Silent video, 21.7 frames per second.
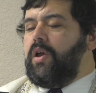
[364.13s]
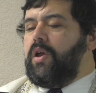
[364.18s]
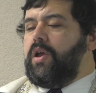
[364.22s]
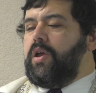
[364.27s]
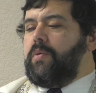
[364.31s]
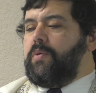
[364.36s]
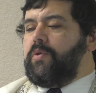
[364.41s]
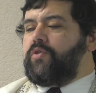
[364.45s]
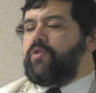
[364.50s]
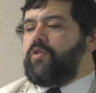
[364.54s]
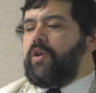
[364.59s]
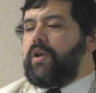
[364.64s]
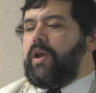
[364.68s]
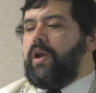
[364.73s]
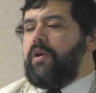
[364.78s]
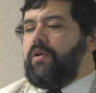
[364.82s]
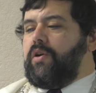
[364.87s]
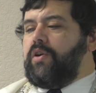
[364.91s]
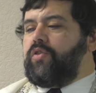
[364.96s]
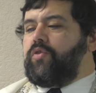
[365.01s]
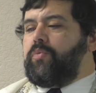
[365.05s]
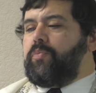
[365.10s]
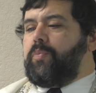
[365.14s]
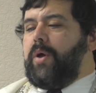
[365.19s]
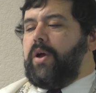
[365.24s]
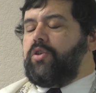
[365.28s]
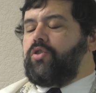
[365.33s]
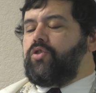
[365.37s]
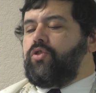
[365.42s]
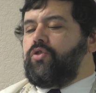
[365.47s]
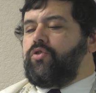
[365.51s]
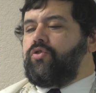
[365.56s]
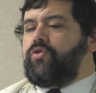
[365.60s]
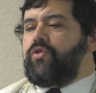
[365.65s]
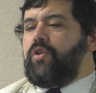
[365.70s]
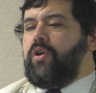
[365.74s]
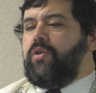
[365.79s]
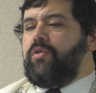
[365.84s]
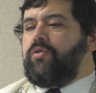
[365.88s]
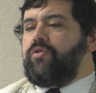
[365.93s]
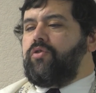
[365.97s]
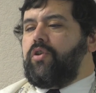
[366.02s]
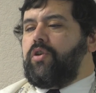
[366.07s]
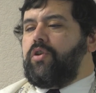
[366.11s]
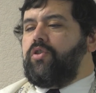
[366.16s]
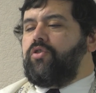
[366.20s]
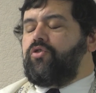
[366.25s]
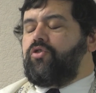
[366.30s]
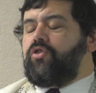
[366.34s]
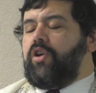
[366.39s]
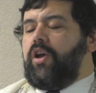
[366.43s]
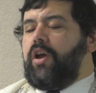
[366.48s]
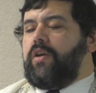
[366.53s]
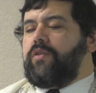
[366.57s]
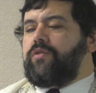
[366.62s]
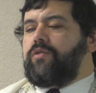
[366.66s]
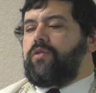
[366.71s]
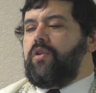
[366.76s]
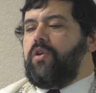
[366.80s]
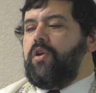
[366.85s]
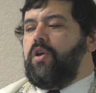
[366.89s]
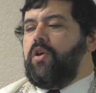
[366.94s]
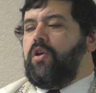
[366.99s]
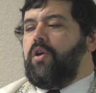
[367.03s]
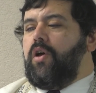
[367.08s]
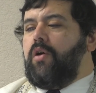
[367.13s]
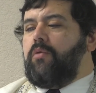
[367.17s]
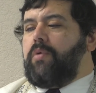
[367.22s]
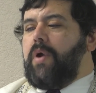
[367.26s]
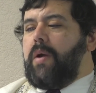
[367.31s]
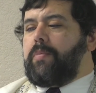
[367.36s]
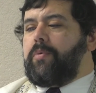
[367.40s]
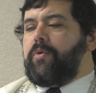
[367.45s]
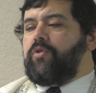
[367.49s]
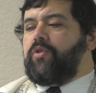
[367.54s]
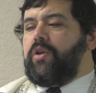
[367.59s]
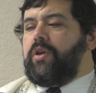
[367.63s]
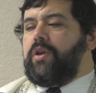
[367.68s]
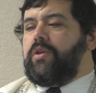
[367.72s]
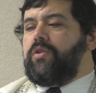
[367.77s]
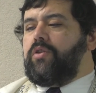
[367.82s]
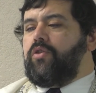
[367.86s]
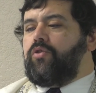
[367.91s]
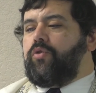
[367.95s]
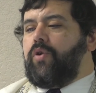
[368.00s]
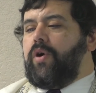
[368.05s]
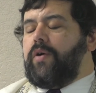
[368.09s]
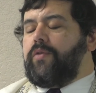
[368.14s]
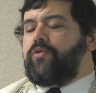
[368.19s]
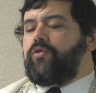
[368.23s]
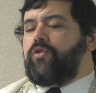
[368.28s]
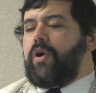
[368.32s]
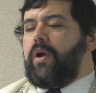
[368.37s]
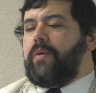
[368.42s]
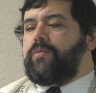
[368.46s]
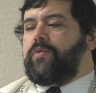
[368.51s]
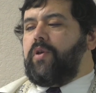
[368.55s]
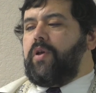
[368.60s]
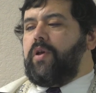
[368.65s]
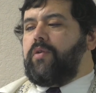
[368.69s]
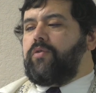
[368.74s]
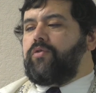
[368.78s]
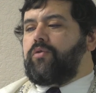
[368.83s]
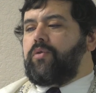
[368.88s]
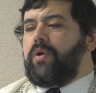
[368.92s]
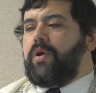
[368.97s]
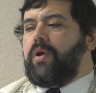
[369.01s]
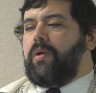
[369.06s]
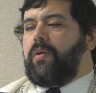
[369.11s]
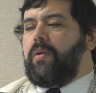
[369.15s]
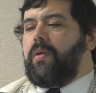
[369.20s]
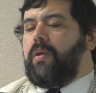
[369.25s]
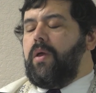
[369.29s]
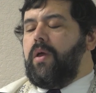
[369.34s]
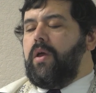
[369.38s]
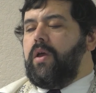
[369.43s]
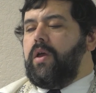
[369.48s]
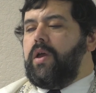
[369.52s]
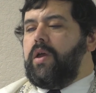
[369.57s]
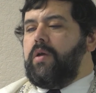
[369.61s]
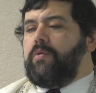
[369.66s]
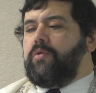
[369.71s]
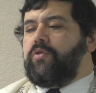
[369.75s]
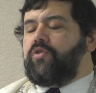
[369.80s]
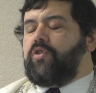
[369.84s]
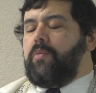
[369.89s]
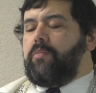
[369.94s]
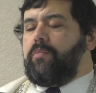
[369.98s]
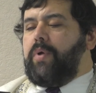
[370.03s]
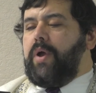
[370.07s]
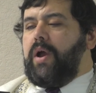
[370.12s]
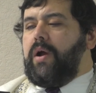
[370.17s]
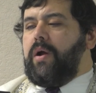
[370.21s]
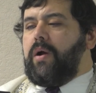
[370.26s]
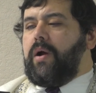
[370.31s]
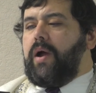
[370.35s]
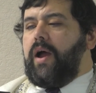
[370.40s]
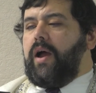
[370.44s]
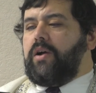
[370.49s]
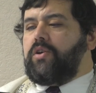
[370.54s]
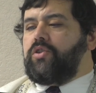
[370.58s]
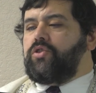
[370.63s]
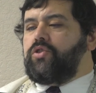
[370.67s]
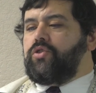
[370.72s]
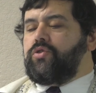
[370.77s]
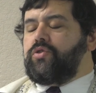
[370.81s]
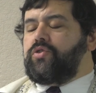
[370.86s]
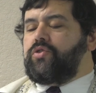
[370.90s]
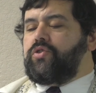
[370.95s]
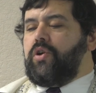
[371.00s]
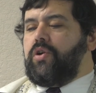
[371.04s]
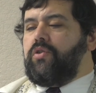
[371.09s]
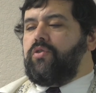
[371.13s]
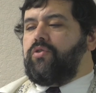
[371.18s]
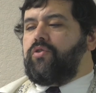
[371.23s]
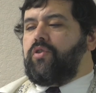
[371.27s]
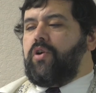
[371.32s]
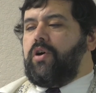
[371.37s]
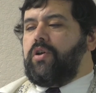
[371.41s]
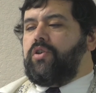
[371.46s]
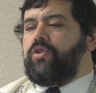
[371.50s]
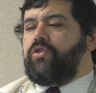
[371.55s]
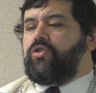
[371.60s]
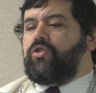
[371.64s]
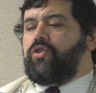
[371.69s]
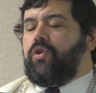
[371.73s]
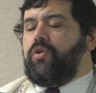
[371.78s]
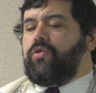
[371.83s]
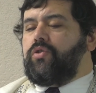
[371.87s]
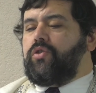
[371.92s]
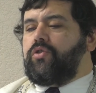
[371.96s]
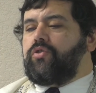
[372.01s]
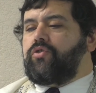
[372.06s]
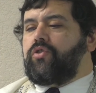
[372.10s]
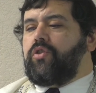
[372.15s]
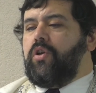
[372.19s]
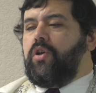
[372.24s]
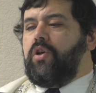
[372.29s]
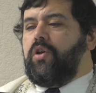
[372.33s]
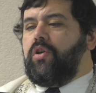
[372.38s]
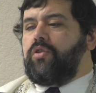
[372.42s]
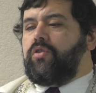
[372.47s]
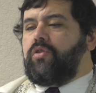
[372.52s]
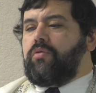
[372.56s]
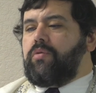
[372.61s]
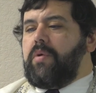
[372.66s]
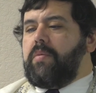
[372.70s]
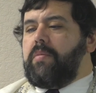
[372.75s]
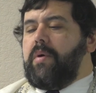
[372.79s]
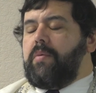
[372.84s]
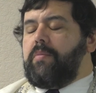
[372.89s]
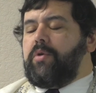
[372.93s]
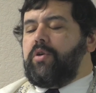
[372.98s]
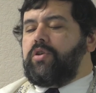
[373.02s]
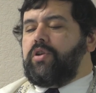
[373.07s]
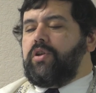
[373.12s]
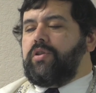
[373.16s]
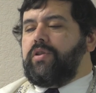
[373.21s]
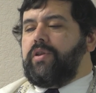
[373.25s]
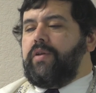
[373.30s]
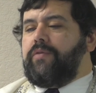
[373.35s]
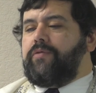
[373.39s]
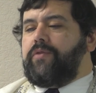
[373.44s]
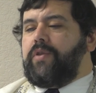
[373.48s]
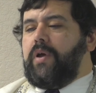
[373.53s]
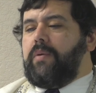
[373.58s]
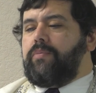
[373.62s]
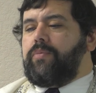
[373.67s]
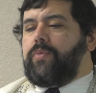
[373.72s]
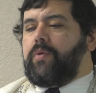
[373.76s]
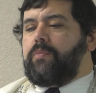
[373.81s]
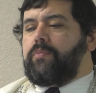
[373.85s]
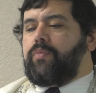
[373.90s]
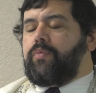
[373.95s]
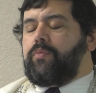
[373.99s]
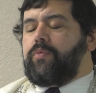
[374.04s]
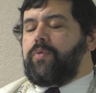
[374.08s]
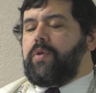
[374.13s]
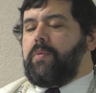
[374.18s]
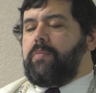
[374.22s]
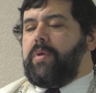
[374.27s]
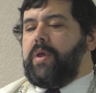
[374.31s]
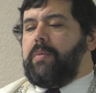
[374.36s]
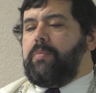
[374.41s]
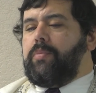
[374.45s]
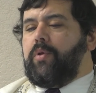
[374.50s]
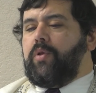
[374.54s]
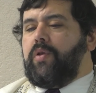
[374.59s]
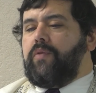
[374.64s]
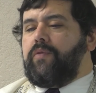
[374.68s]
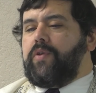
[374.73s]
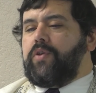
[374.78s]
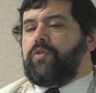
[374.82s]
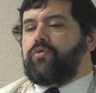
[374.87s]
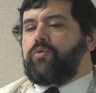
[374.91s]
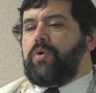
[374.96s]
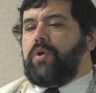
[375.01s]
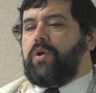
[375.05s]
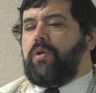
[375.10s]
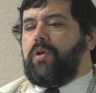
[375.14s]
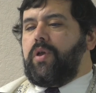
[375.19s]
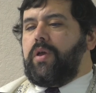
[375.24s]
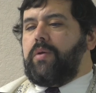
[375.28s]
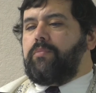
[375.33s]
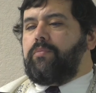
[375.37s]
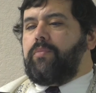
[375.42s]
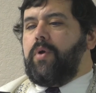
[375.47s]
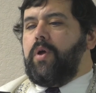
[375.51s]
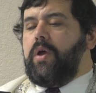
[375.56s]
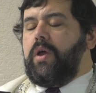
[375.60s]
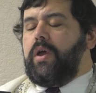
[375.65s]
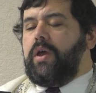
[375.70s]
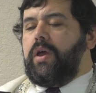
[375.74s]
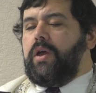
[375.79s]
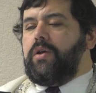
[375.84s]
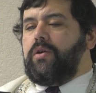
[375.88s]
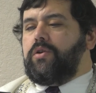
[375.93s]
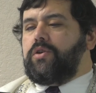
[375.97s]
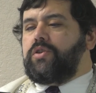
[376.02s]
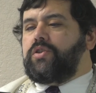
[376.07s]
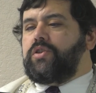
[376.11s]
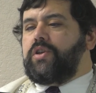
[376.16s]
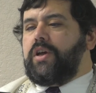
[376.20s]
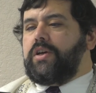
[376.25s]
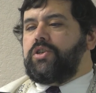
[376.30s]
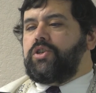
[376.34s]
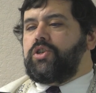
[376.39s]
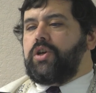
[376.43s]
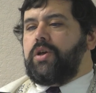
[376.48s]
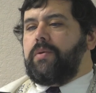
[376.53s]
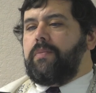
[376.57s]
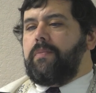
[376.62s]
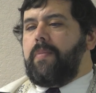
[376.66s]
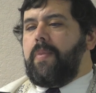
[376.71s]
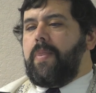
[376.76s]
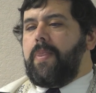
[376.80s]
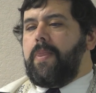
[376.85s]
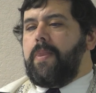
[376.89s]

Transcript: He was to carry special stones on his chest representing the 12 tribes of Israel. He was to bear actual stones on his shoulders, to remember to lift up the, the people of Israel in intercession.